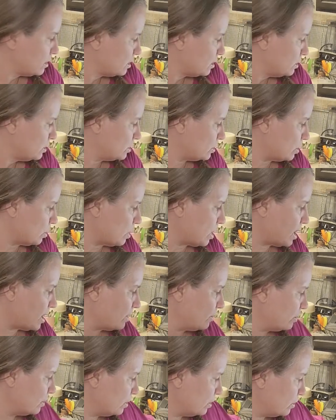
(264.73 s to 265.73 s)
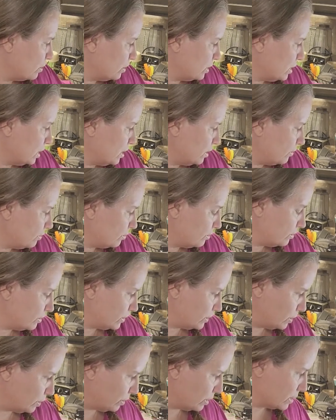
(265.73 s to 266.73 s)
so I will only
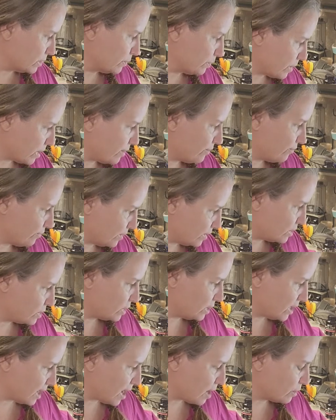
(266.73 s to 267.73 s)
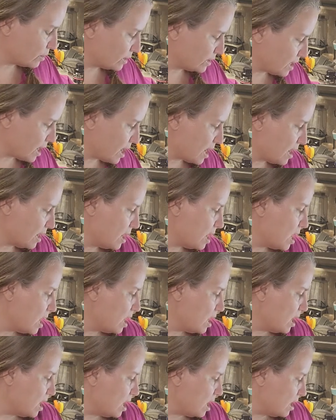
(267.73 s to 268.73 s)
do the spray finishing outside.
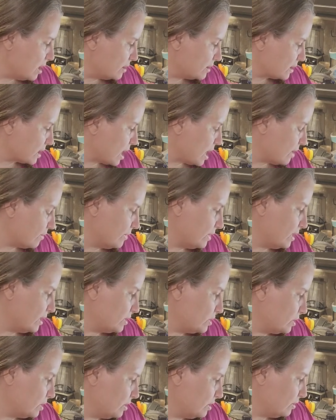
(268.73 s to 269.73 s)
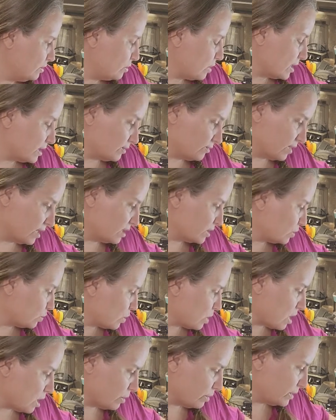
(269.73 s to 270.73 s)
It's a combination. In Las Vegas,
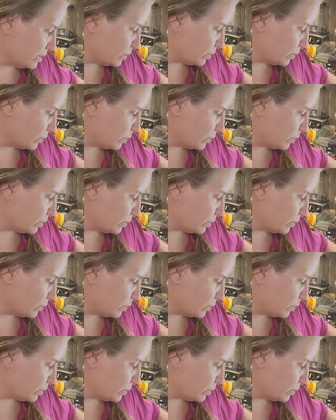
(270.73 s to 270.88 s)
we're always